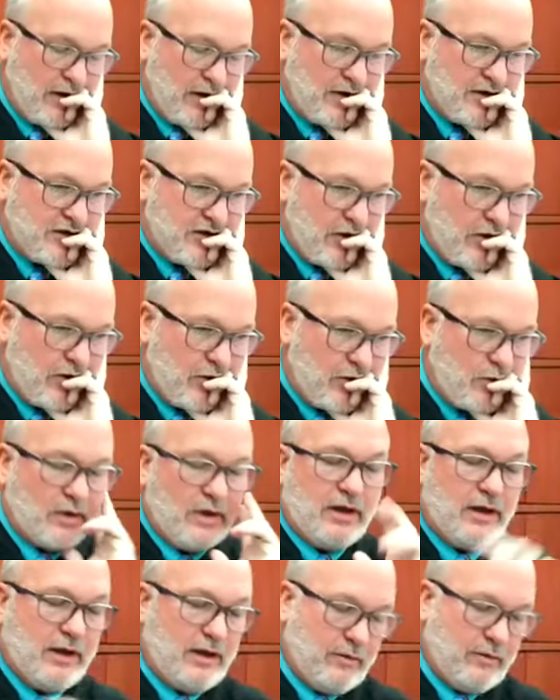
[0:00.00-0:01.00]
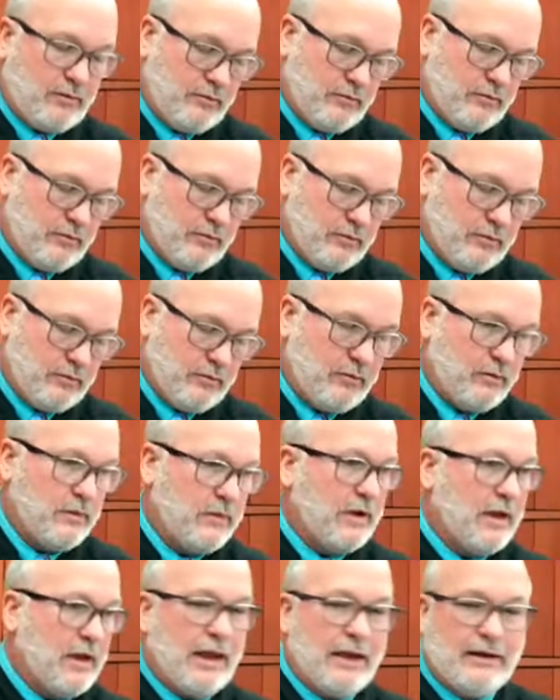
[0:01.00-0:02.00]
So I
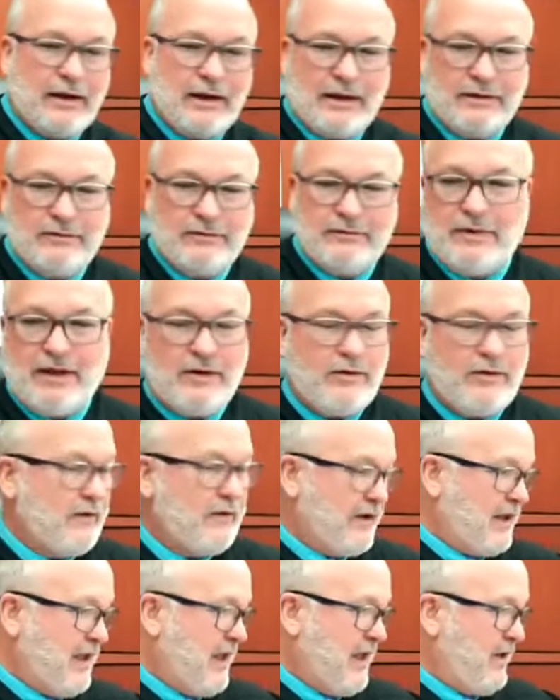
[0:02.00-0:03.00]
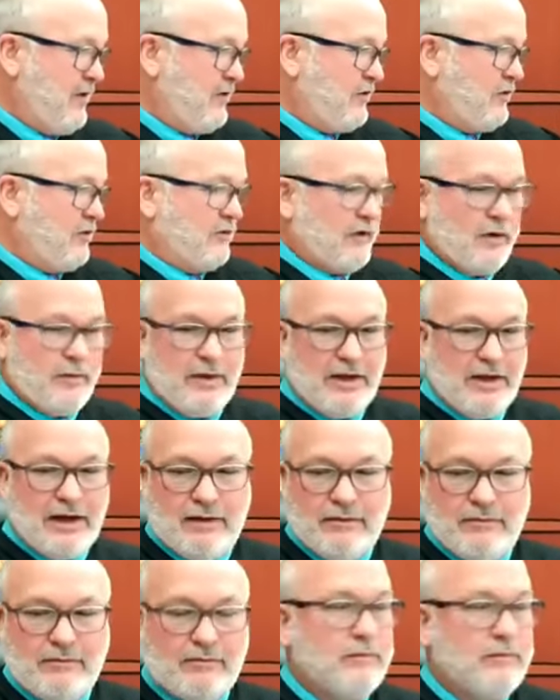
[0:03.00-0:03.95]
don't have a calendar in front of me.